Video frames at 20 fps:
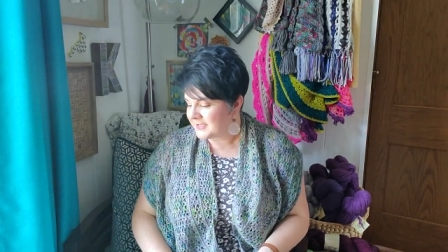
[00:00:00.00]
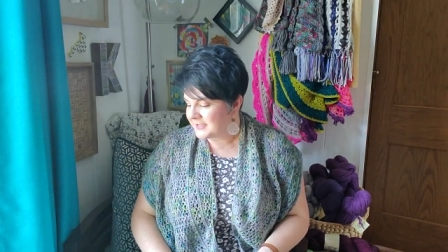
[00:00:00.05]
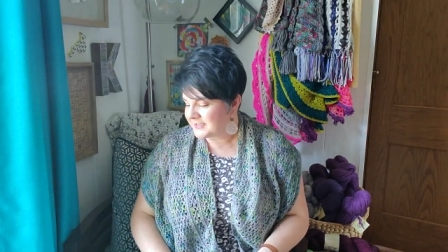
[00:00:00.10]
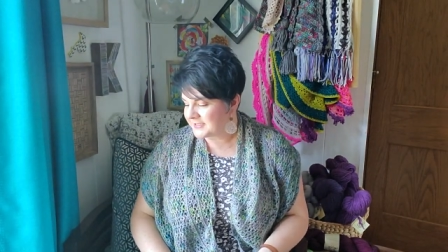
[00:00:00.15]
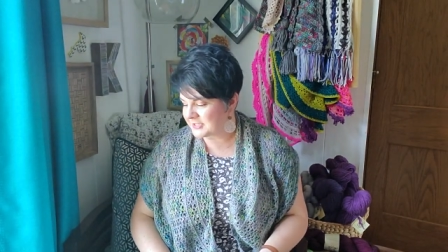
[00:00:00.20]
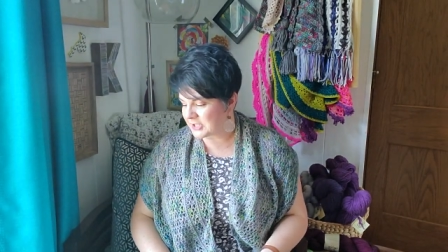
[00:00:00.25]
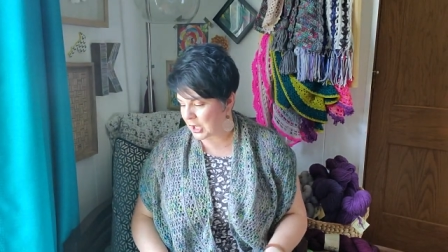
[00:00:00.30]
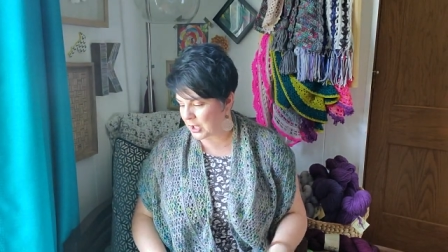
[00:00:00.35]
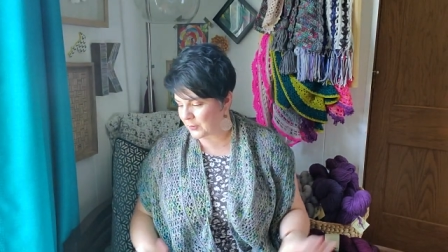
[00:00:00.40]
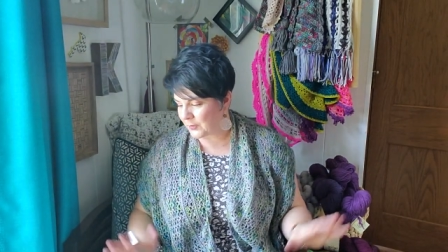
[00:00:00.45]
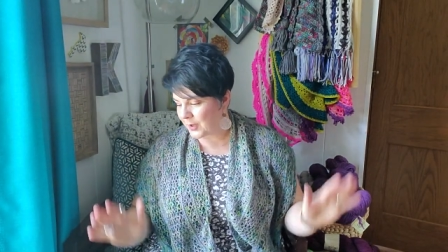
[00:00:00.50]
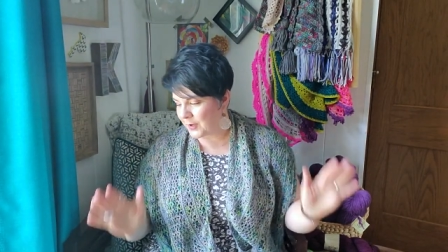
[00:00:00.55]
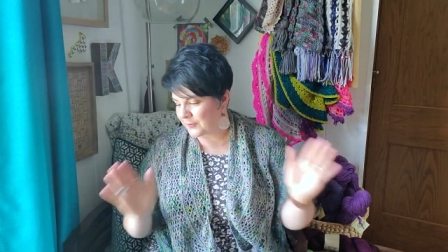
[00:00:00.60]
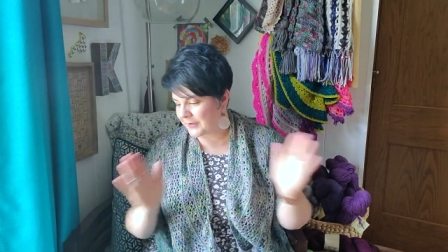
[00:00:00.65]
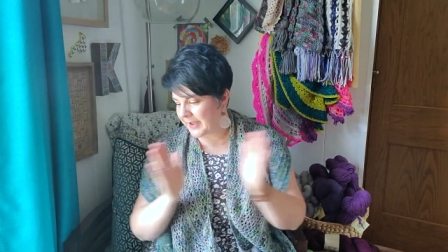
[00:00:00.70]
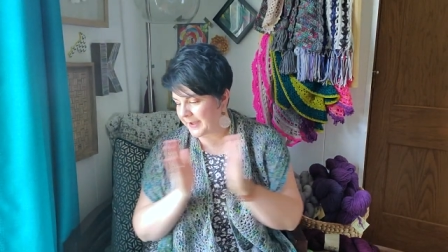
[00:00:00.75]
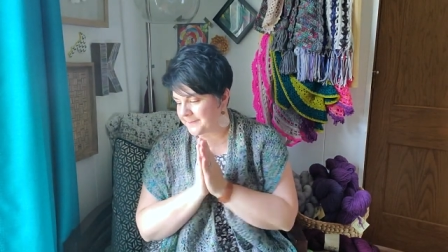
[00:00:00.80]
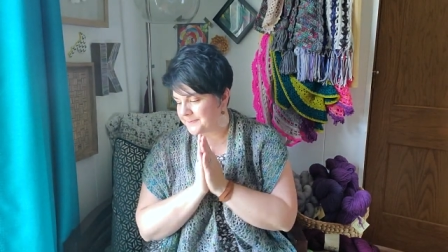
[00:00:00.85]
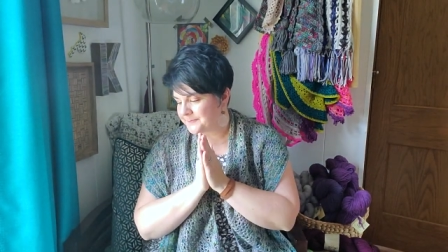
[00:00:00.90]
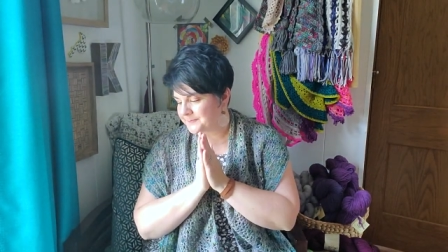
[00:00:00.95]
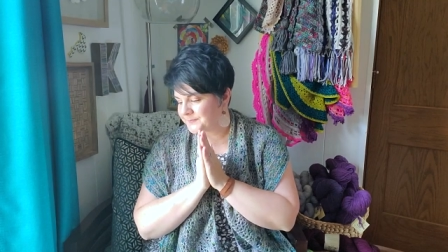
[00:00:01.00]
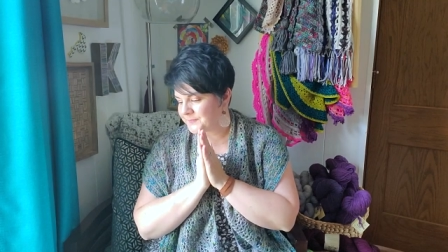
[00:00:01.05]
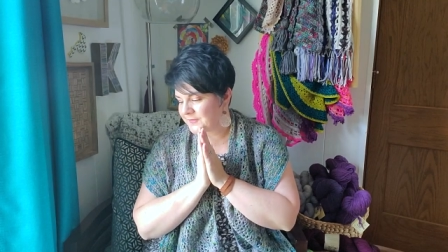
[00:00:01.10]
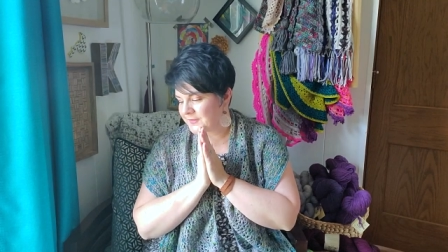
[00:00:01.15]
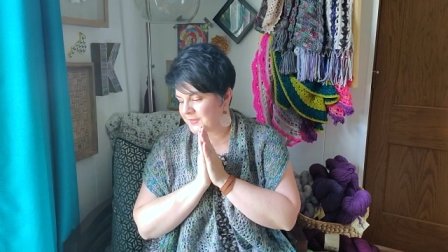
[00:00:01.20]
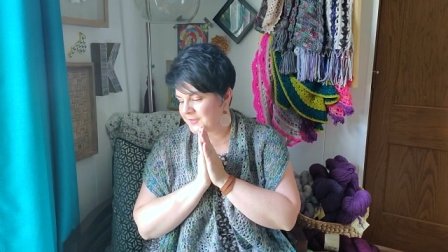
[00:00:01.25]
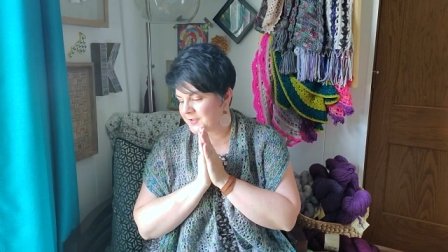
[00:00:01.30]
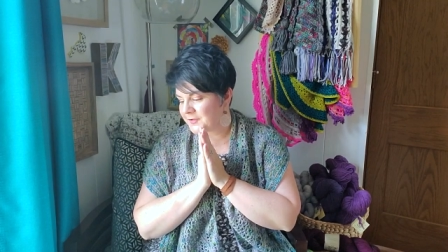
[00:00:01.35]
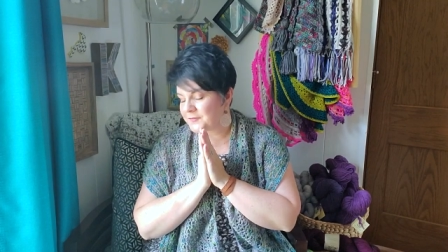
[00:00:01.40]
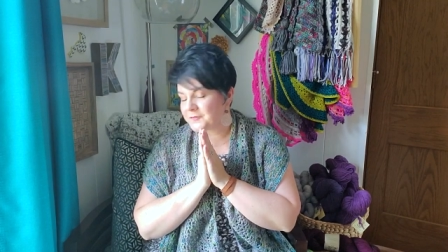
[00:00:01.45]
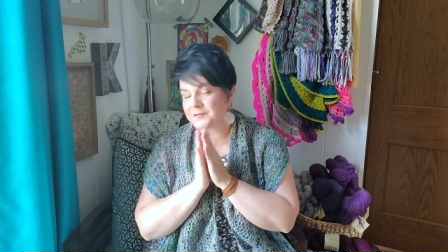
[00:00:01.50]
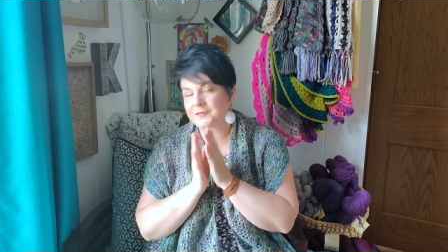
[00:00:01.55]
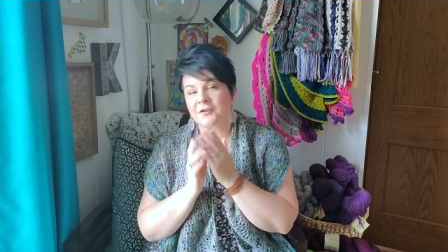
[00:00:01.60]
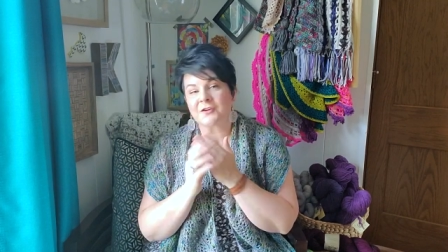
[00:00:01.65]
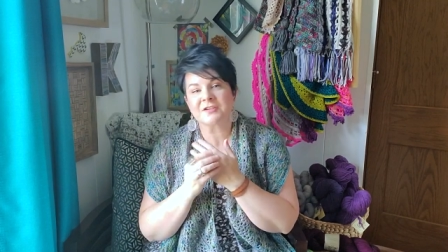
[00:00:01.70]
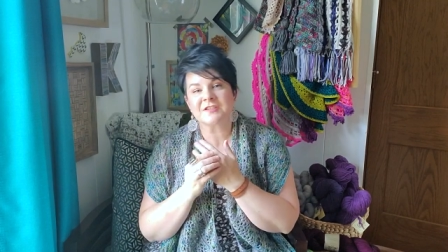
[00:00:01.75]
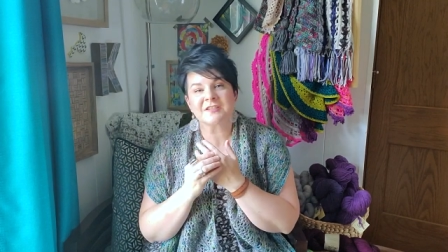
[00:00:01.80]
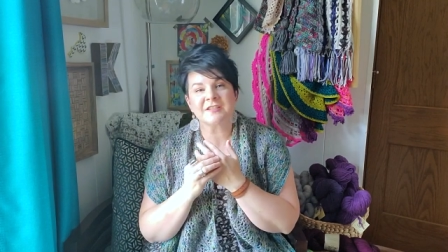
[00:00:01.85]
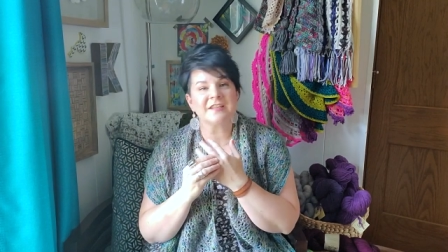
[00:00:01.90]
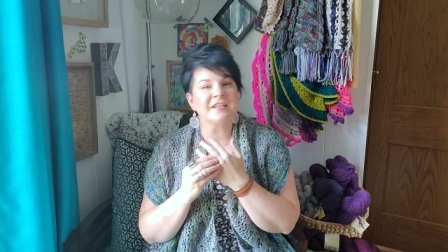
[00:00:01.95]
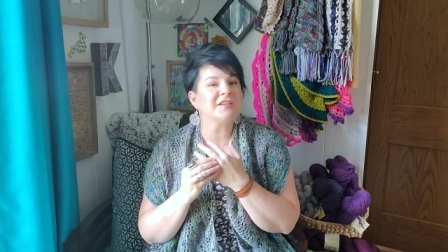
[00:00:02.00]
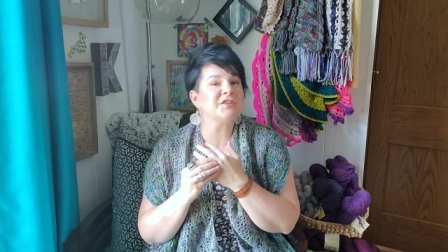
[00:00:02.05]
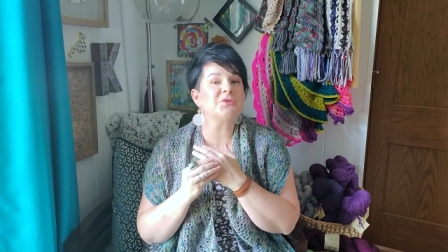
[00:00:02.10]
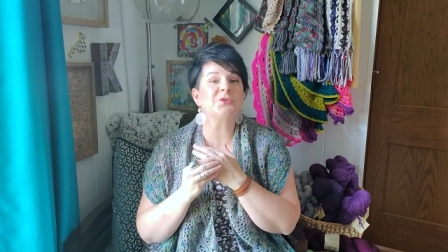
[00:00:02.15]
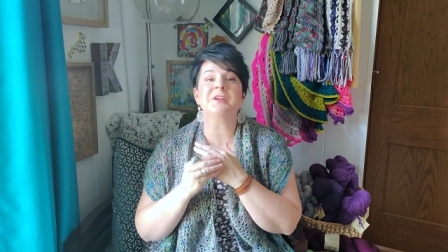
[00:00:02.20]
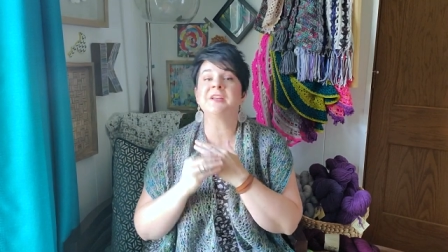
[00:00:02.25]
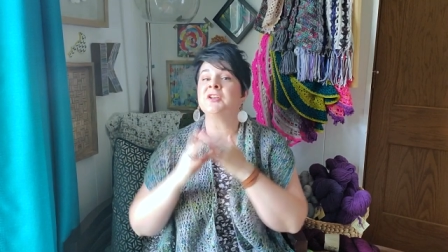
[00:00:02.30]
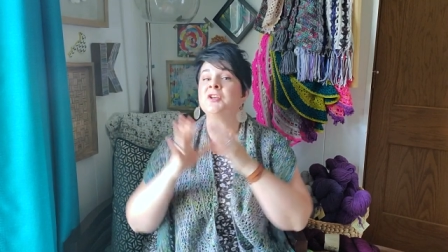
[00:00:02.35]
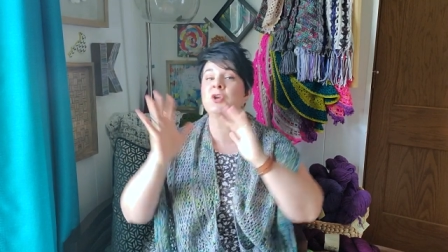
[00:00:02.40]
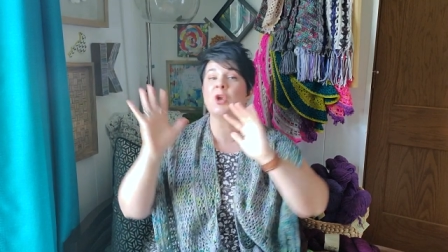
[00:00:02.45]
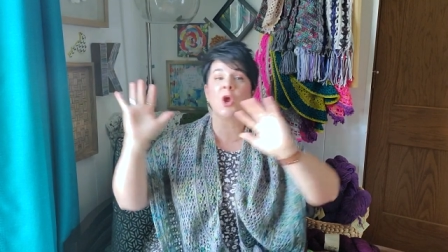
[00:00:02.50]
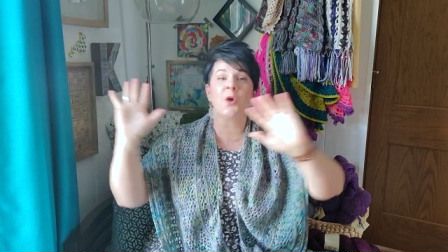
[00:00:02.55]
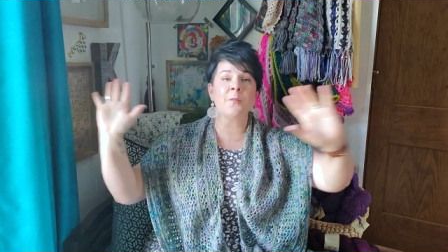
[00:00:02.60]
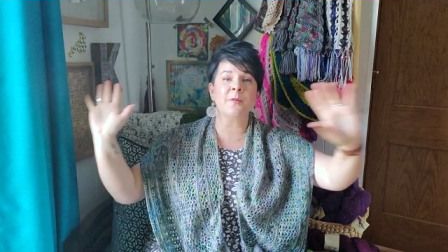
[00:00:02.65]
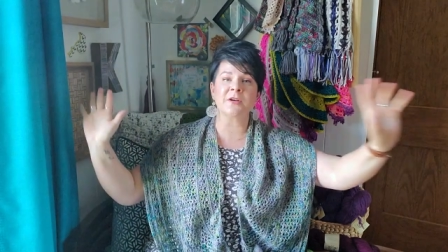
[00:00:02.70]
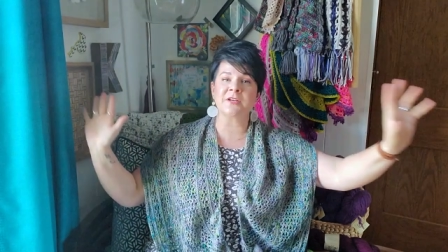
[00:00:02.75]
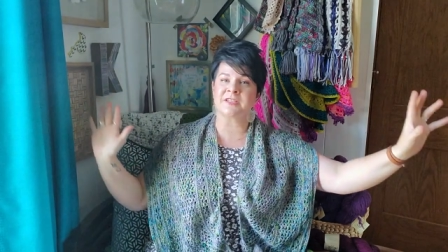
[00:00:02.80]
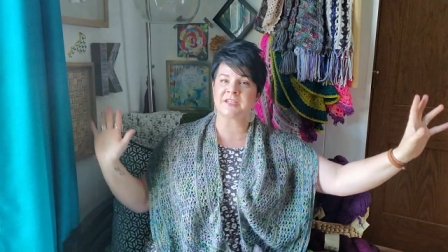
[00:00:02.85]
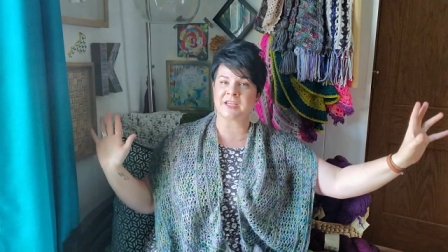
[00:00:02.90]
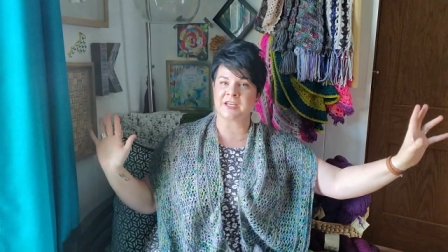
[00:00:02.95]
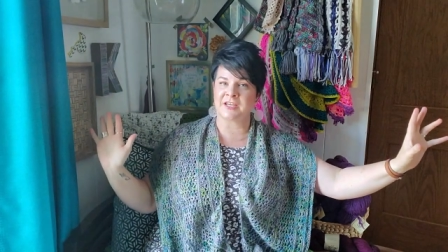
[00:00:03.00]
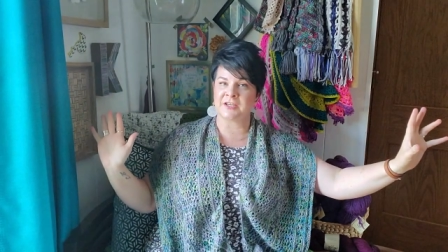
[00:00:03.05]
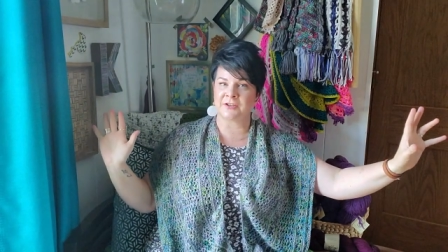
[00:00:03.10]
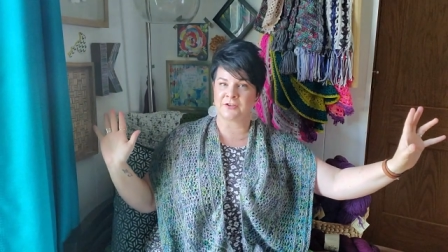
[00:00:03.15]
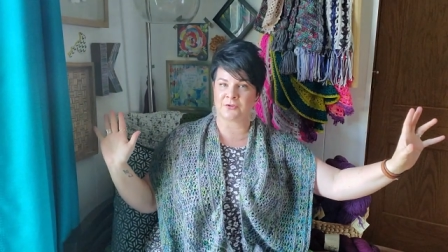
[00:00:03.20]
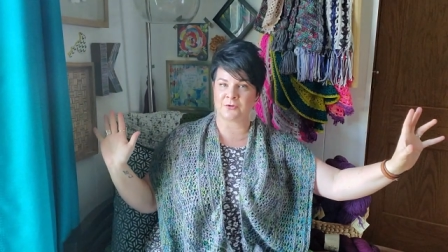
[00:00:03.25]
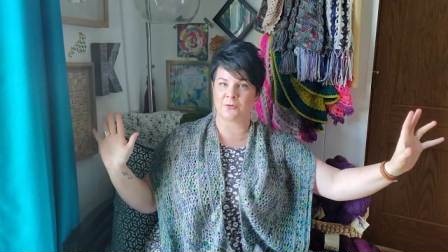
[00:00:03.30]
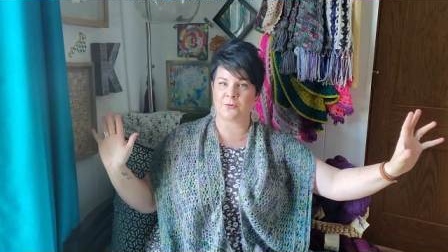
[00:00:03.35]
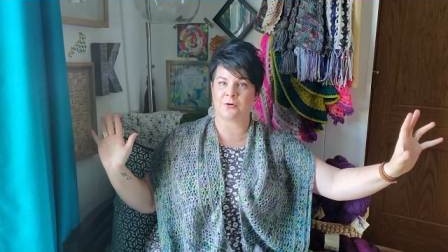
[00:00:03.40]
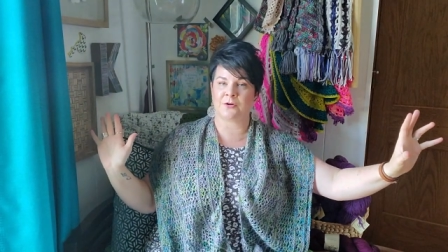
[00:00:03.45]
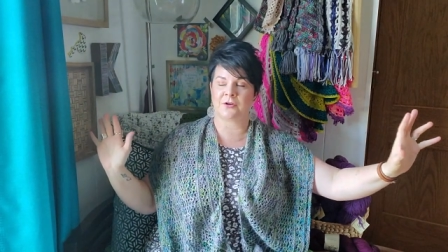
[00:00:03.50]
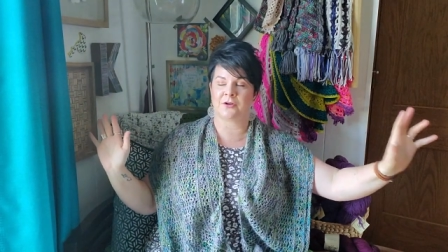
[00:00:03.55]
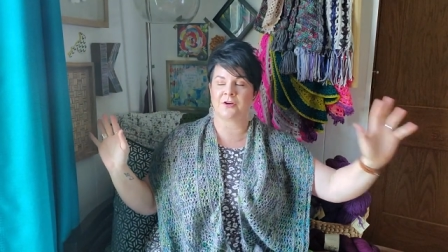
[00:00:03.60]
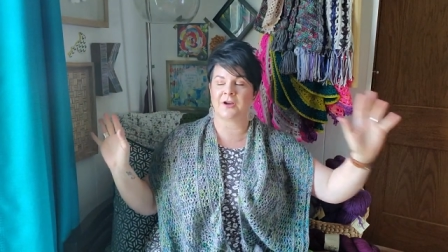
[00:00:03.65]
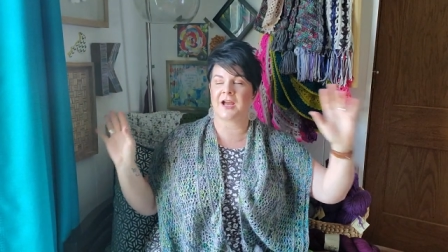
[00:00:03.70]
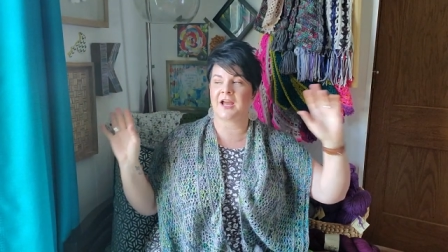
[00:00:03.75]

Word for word: So, okay, the first, these are in no particular order.